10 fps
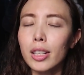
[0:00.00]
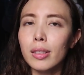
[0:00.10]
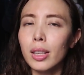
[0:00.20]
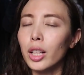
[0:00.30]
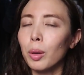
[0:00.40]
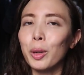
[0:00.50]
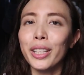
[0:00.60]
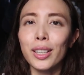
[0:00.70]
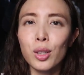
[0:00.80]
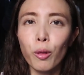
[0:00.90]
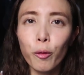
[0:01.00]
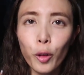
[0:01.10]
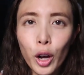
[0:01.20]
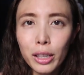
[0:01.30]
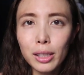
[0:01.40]
It, it protects your
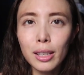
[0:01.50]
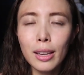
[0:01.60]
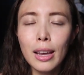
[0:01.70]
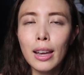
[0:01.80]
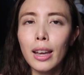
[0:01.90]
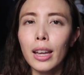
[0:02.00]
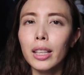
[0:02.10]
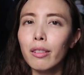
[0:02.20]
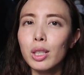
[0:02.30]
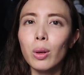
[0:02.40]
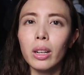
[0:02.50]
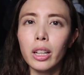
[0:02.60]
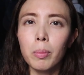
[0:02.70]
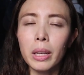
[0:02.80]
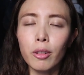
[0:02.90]
foot. It gives you a
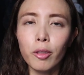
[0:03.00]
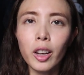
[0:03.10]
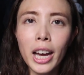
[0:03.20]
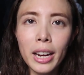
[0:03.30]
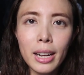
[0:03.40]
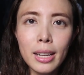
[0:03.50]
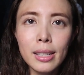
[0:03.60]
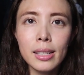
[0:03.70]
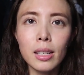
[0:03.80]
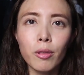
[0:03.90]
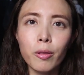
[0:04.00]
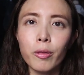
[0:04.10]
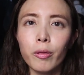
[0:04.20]
little bit of guidance if